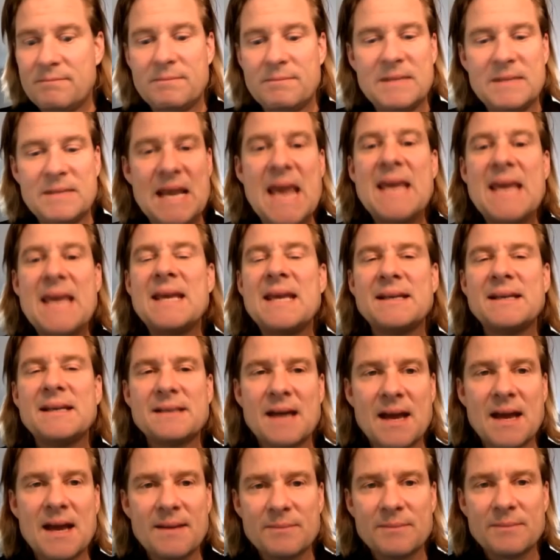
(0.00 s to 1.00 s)
taking
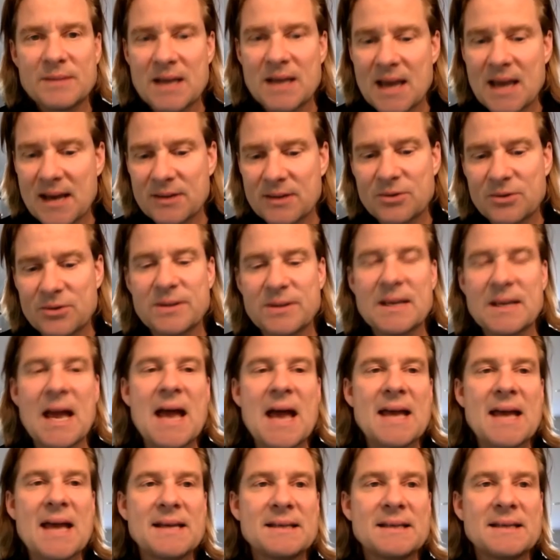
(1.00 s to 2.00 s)
time to
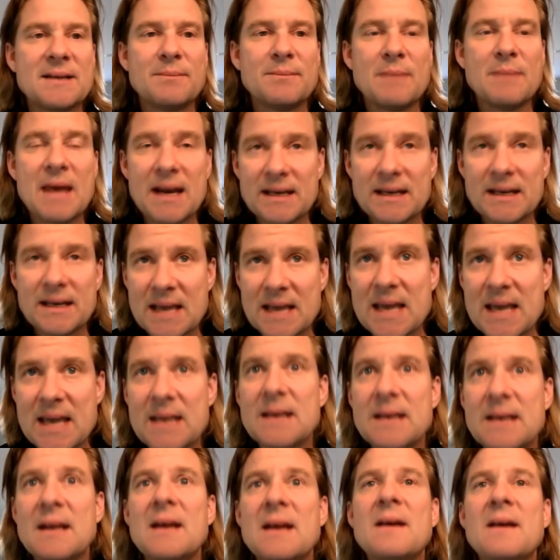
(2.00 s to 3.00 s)
exercise and
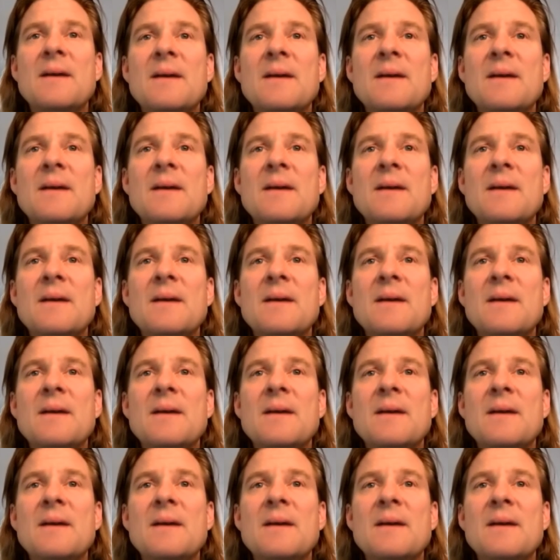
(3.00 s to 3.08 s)
meditate,